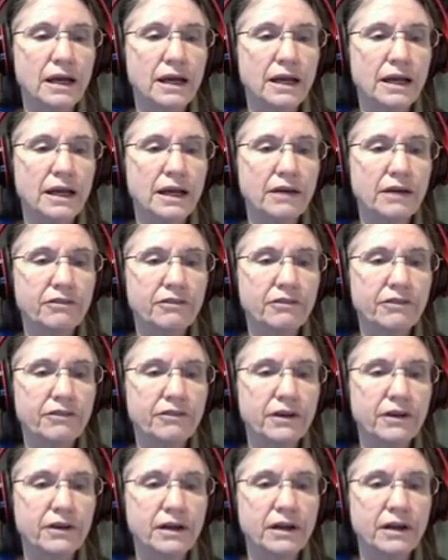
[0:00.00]
If,
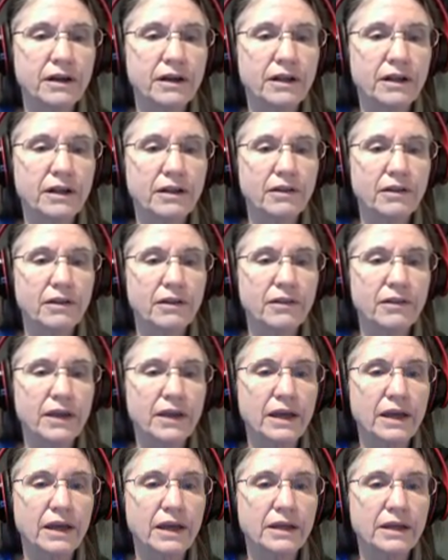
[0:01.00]

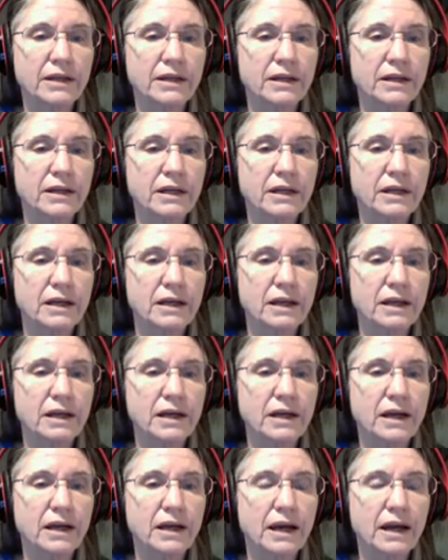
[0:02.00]
then,
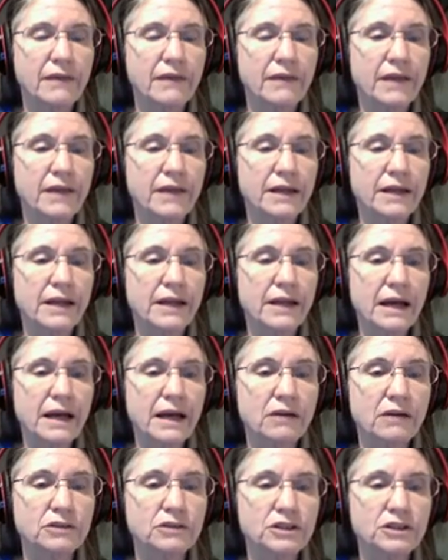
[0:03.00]
and then an
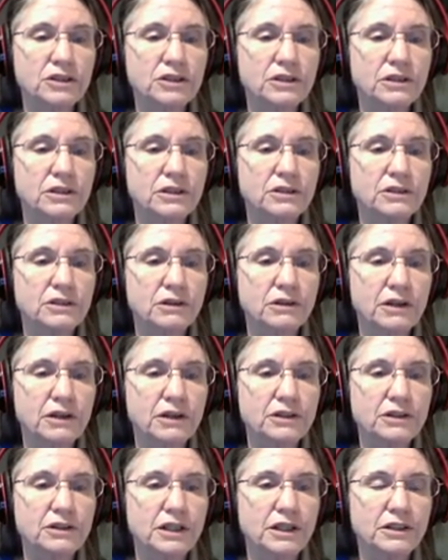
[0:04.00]
else. So
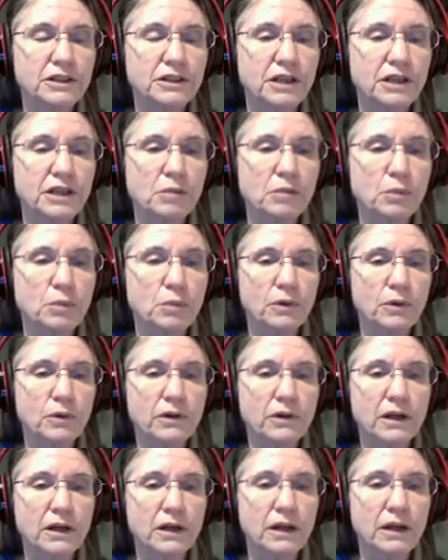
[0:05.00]
here's an example
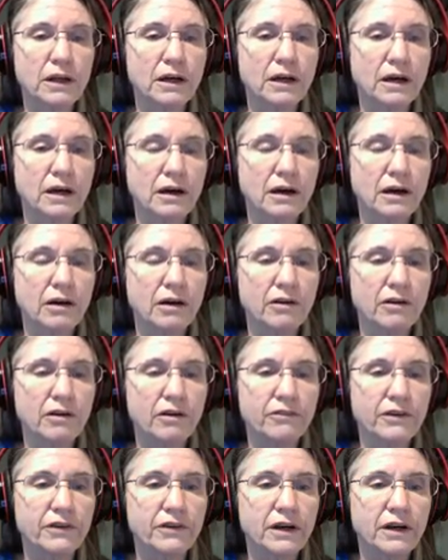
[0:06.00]

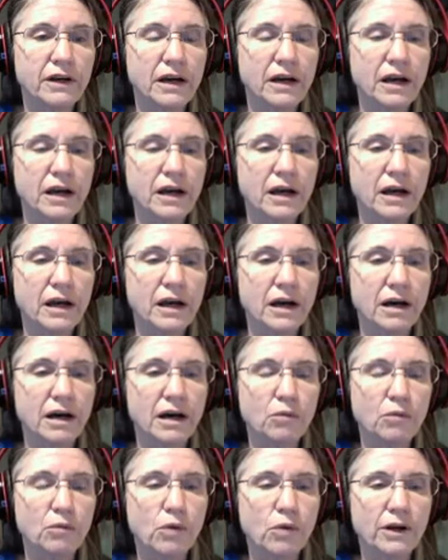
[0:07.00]
of
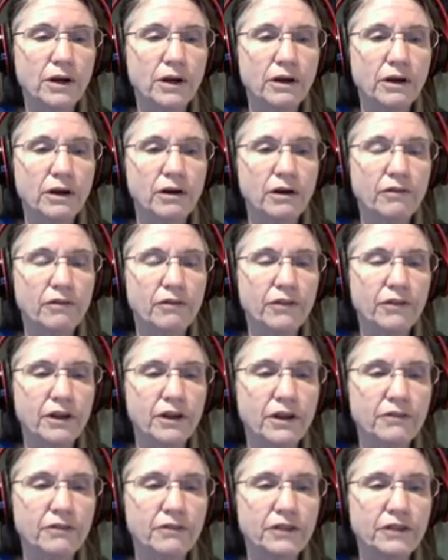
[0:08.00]
one of
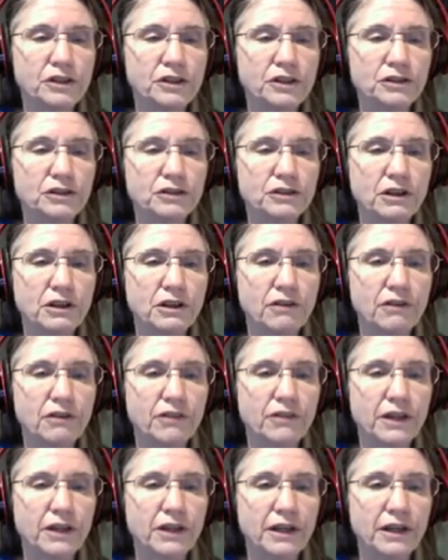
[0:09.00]
the features of
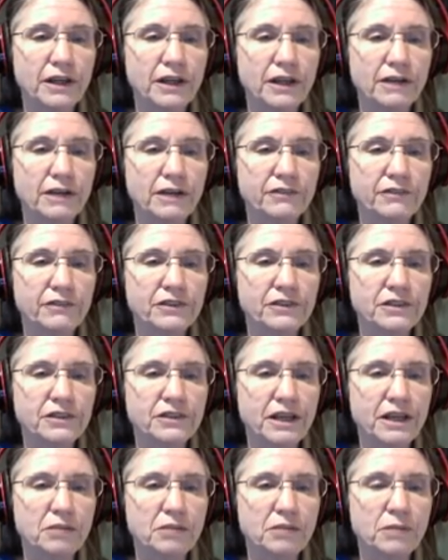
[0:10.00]
the if
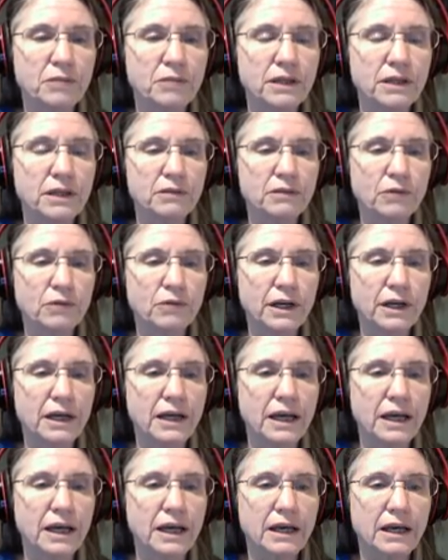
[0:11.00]
statement. We
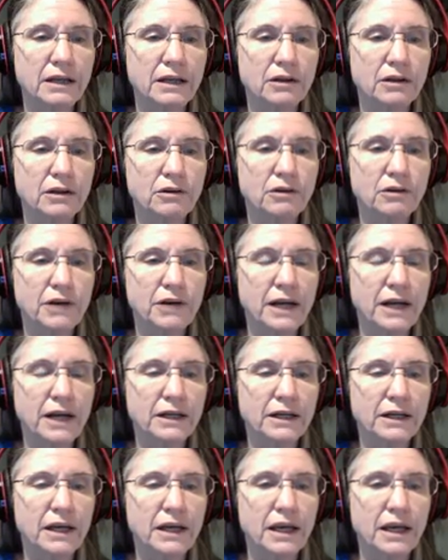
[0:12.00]
can create
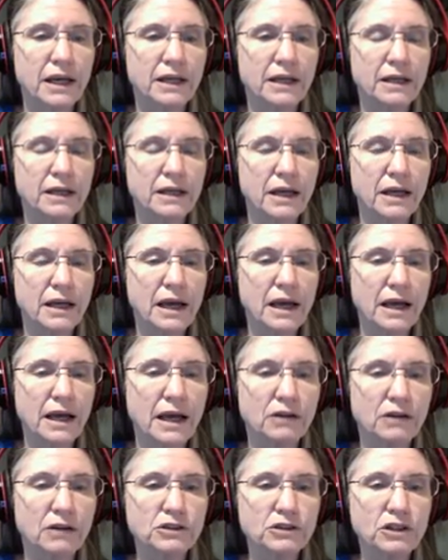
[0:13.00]
an
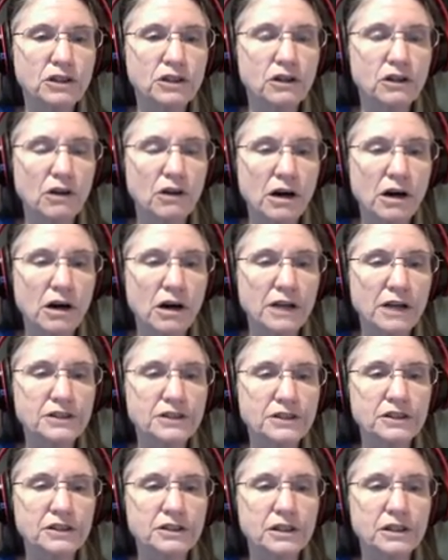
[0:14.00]
else clause.